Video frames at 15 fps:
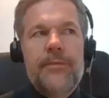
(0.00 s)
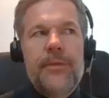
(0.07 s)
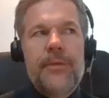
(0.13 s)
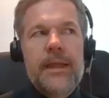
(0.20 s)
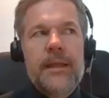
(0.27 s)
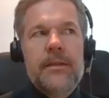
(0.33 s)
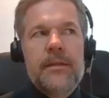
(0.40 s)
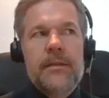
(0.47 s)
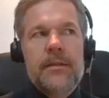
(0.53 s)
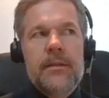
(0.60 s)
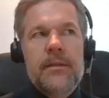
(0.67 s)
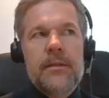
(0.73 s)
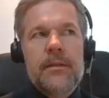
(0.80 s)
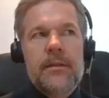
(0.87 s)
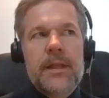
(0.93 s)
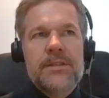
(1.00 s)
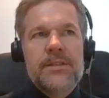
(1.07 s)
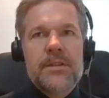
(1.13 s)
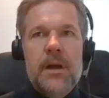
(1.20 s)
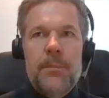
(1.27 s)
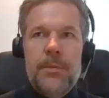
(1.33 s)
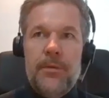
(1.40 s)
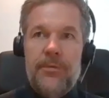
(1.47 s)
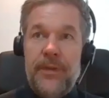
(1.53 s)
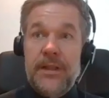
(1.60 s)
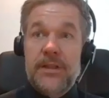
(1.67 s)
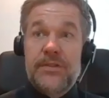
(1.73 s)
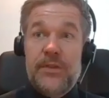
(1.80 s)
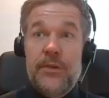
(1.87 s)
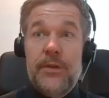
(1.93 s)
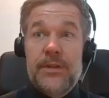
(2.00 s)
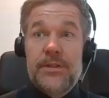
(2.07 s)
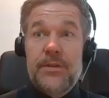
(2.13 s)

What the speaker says: I think there's a couple of things to it.